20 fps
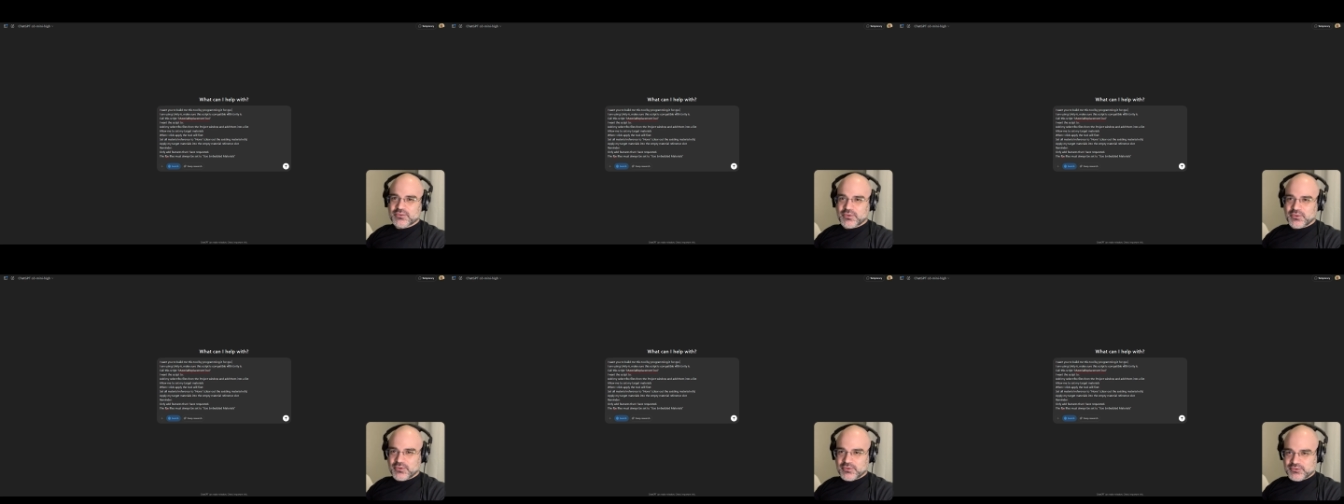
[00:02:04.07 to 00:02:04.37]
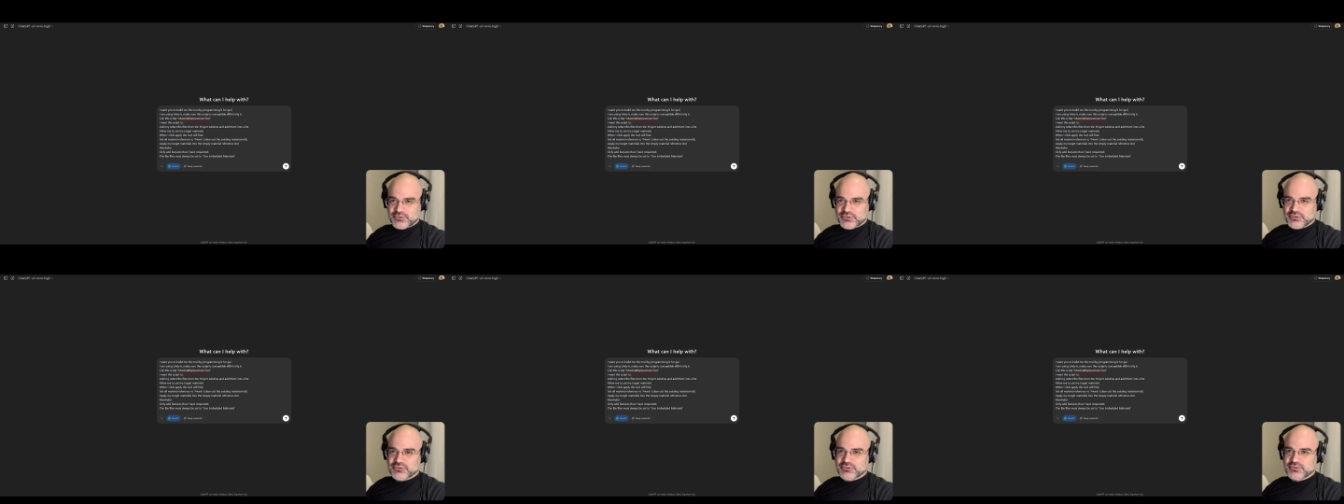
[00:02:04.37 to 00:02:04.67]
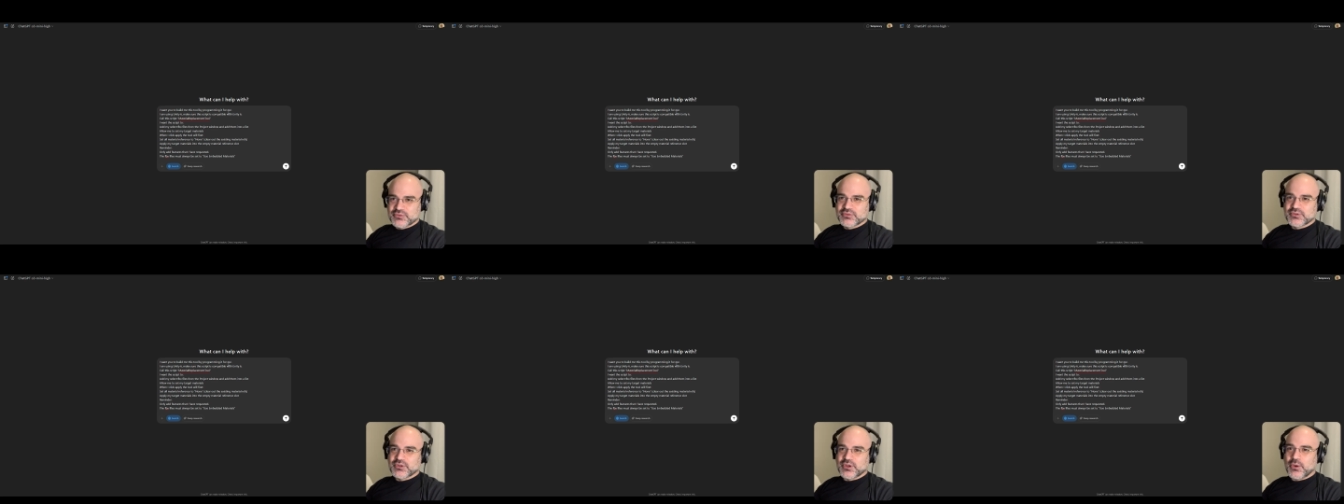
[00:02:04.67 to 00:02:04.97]
Or just
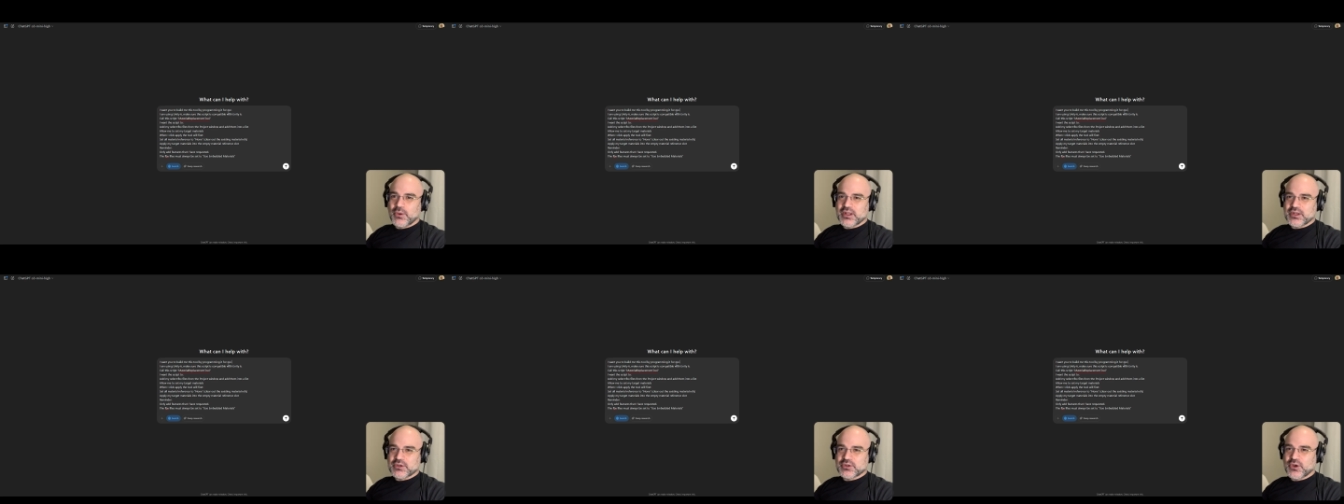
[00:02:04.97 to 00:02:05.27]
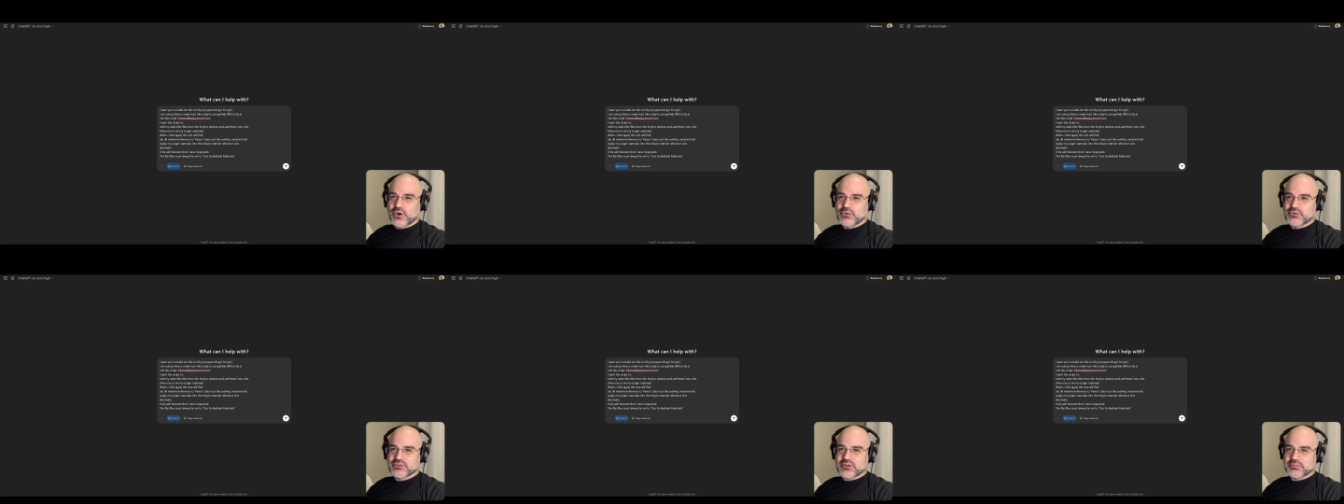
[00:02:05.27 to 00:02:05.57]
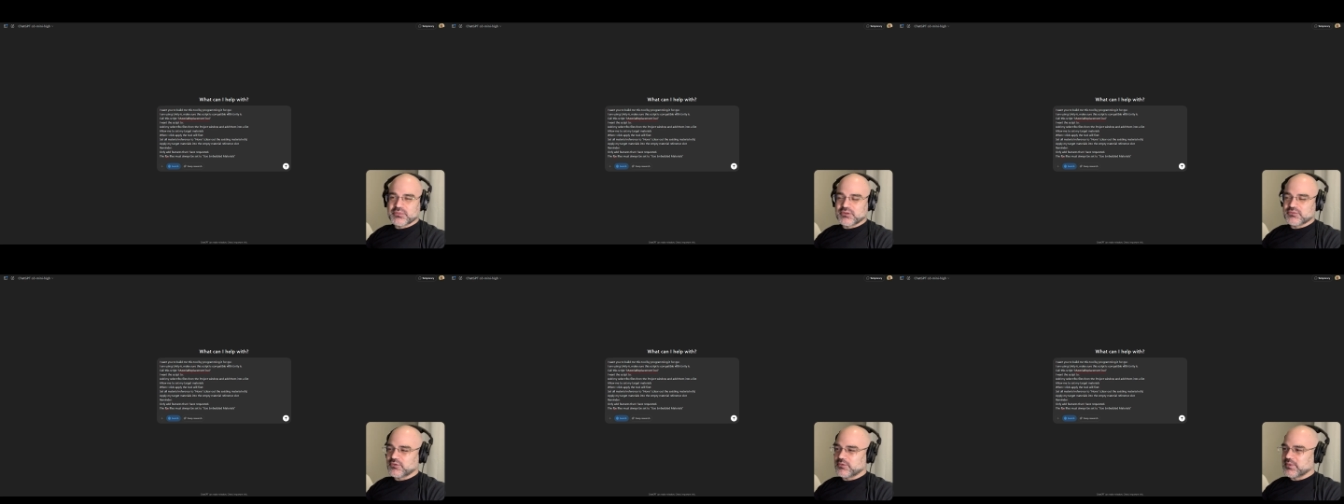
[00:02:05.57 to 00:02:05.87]
go ahead and code
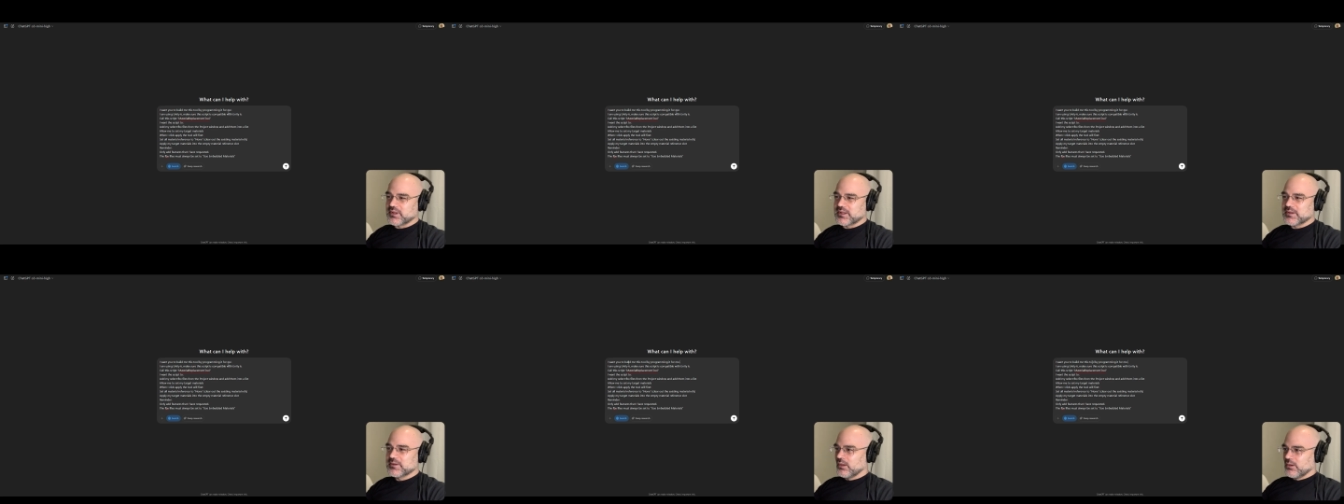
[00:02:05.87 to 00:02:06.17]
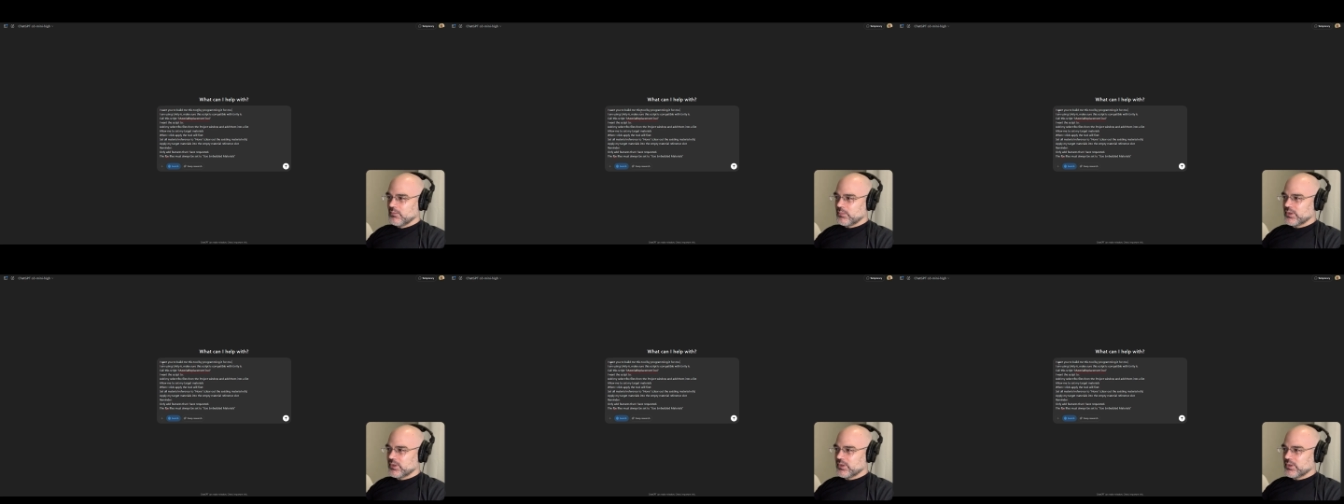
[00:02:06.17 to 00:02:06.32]
something for me.